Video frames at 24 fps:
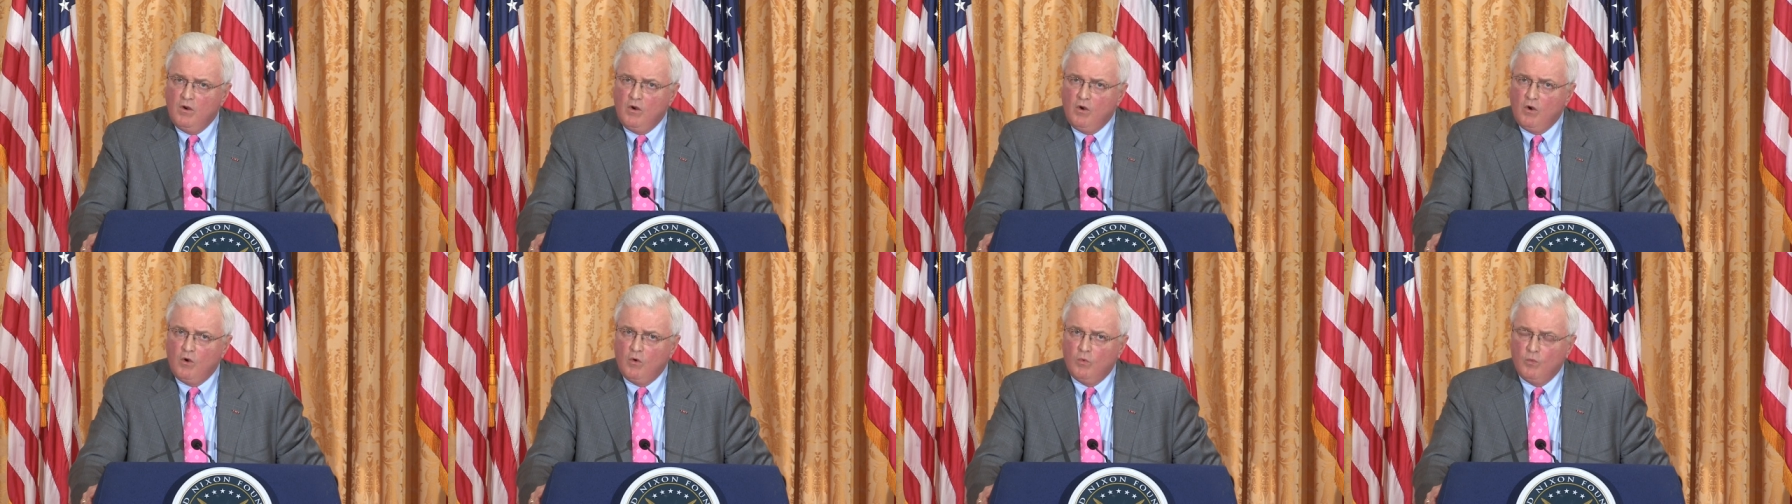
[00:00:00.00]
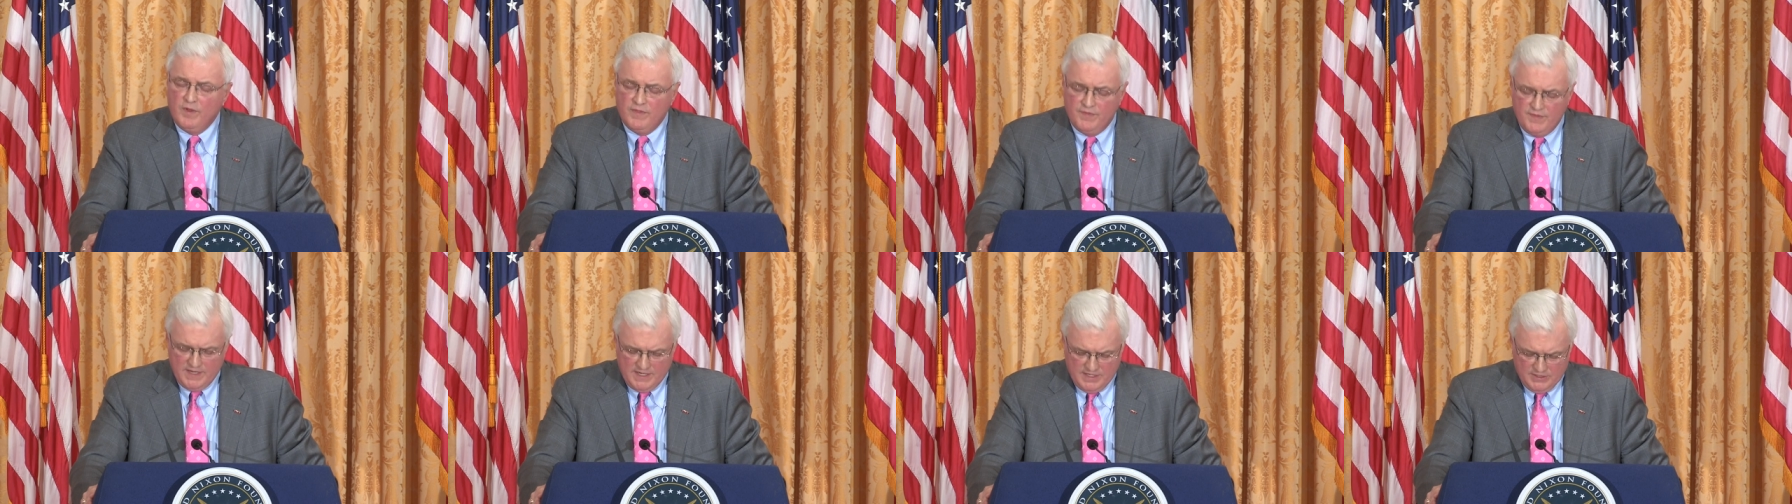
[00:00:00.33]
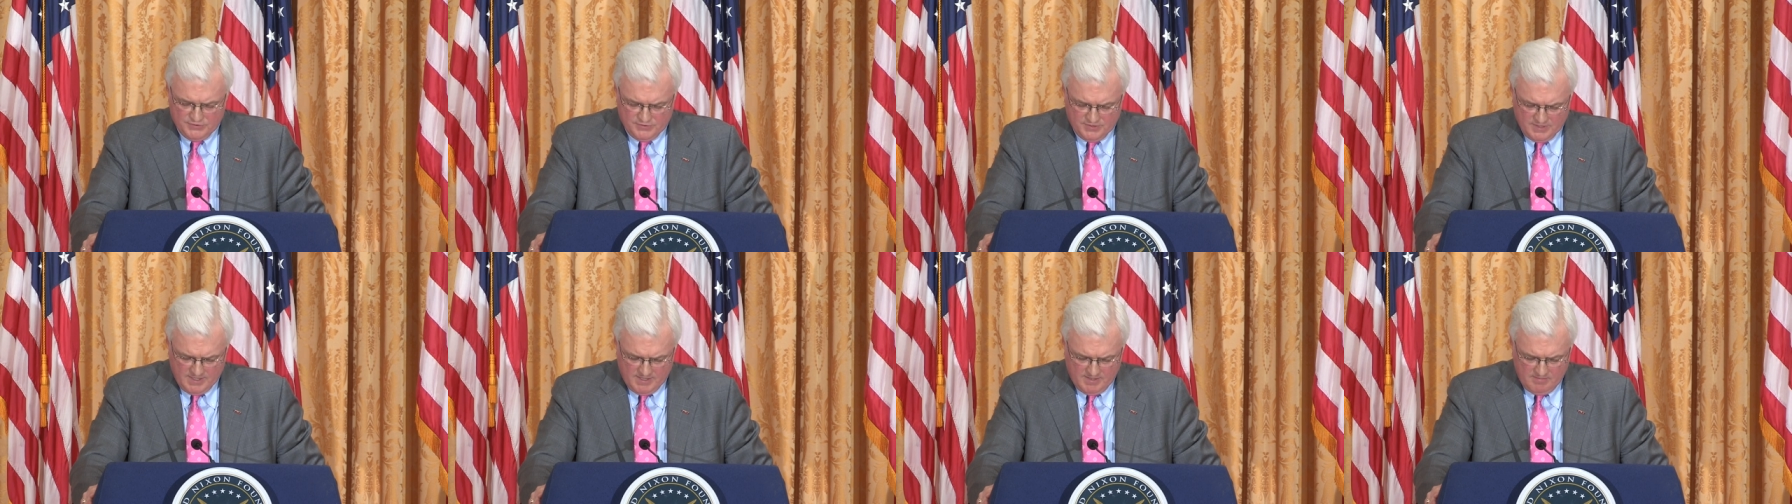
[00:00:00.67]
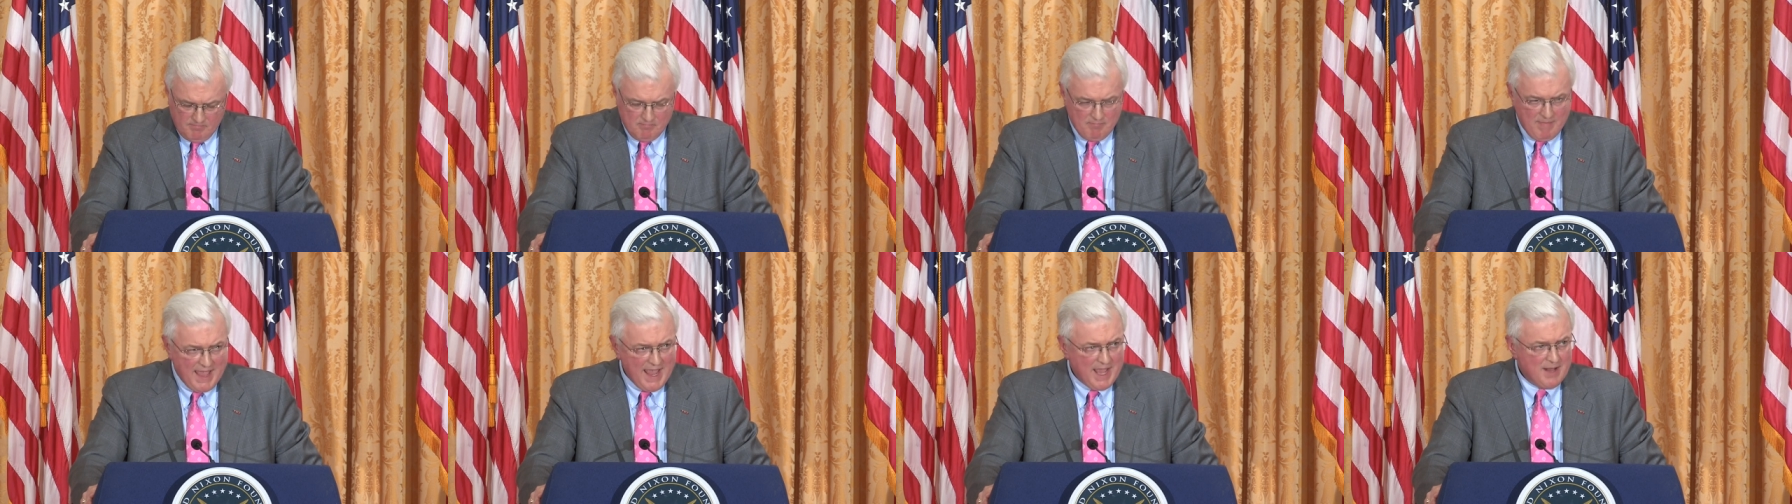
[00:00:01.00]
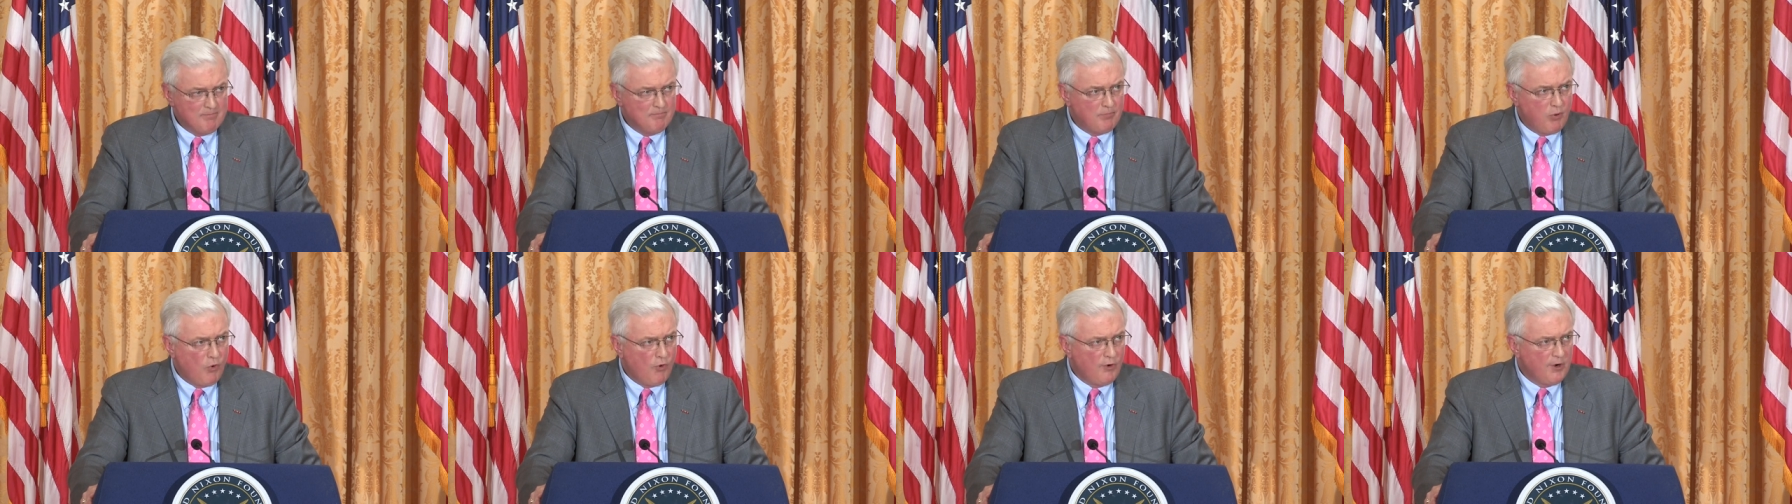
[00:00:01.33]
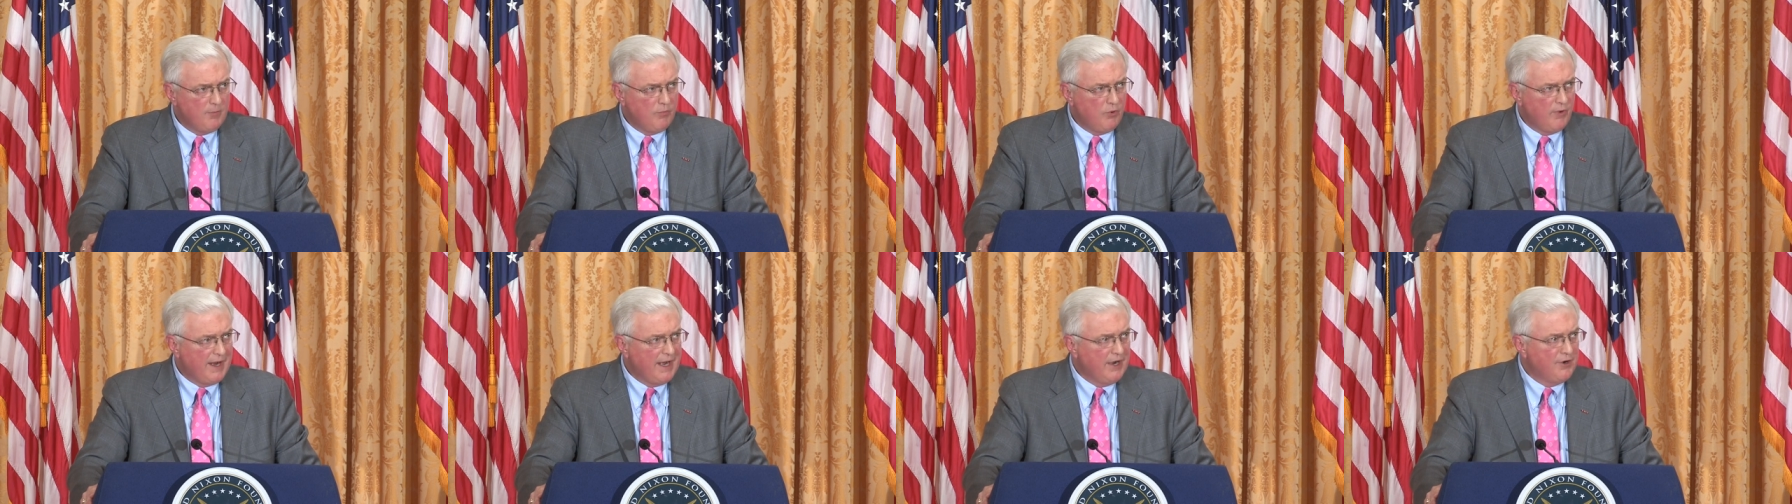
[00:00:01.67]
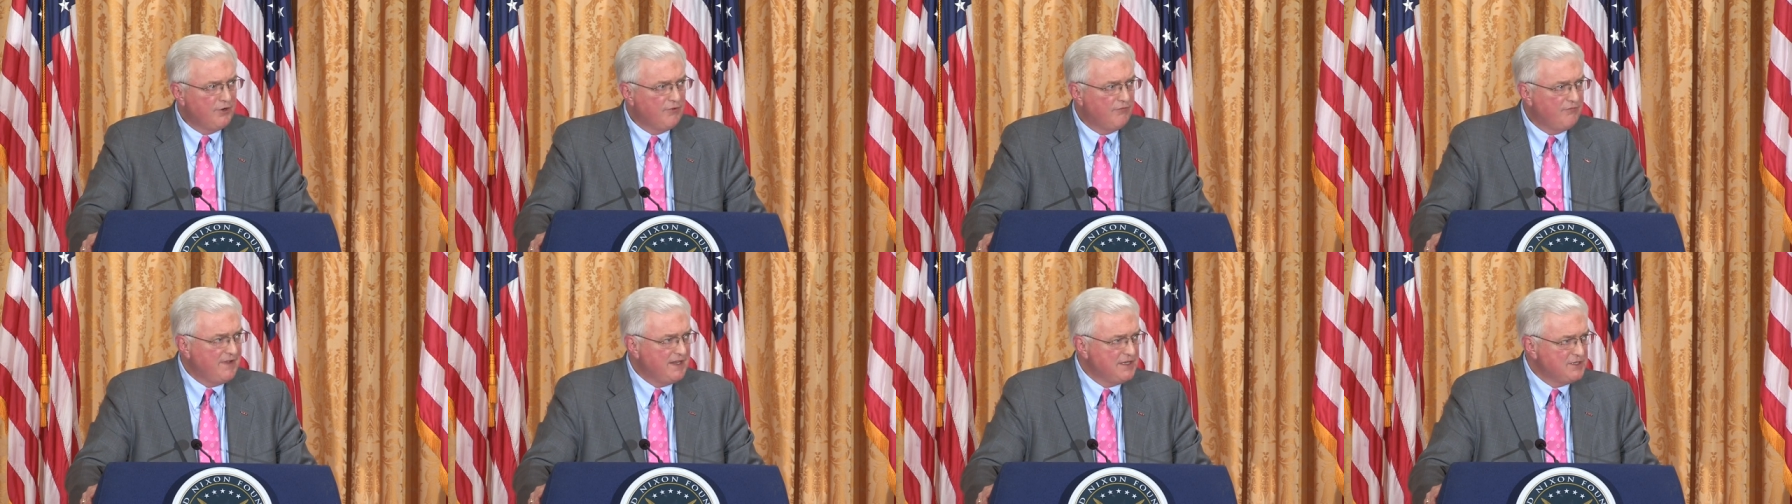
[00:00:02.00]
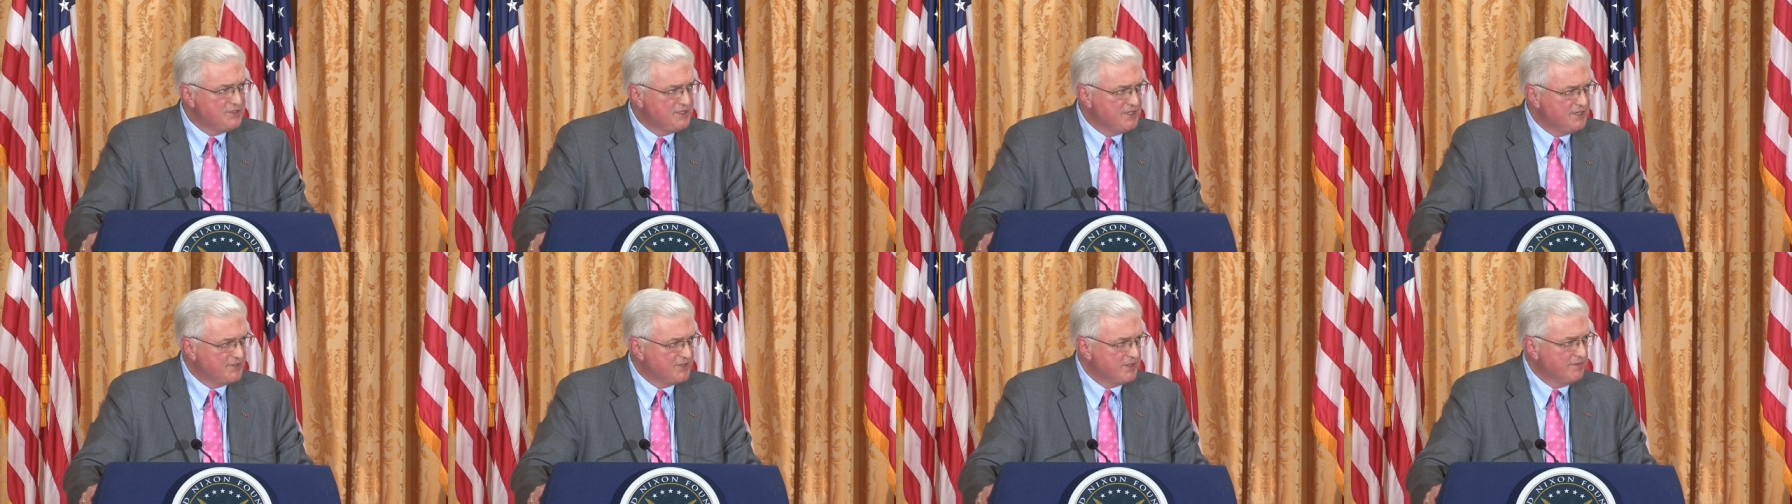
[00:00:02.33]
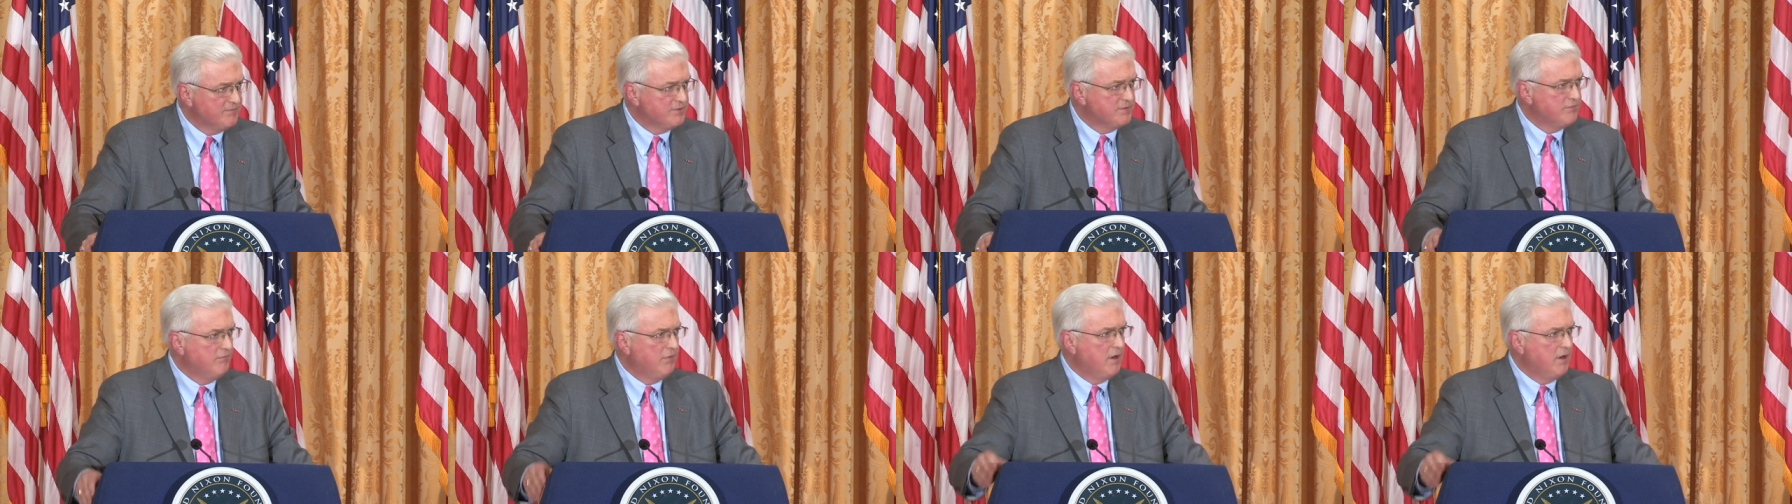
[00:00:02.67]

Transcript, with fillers: or with these uh, man portable air defense systems.